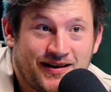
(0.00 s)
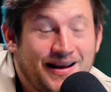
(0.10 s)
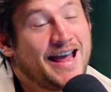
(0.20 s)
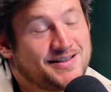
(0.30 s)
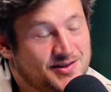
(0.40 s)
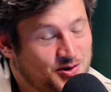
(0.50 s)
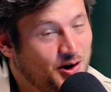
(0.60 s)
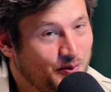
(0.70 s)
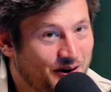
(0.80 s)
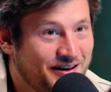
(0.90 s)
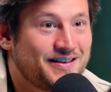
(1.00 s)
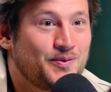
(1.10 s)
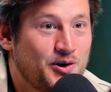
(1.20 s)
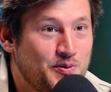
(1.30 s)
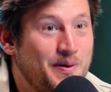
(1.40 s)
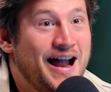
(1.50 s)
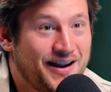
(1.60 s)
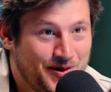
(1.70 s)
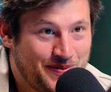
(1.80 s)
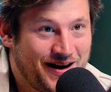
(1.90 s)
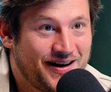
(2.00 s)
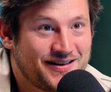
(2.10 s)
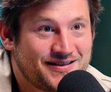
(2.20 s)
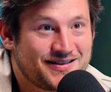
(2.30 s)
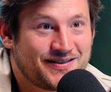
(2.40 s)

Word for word: hate's a strong word, were you mad at your parents?